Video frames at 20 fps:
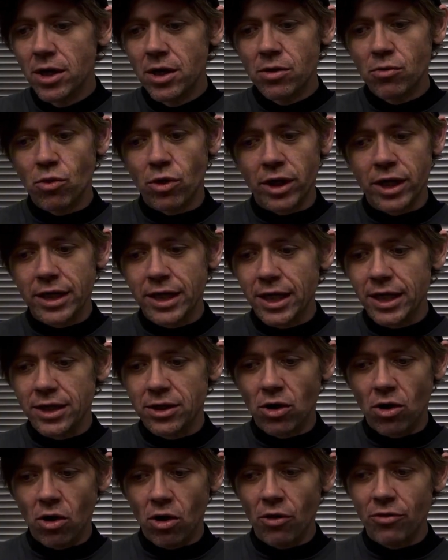We're going to get into
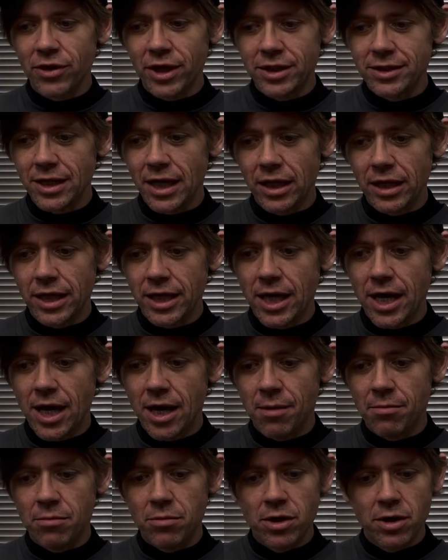all things
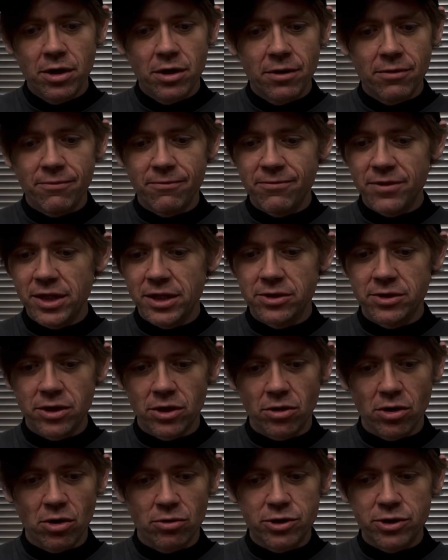LEM,
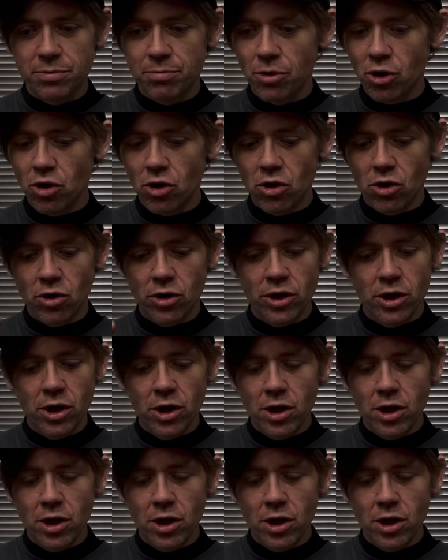V0 spurred,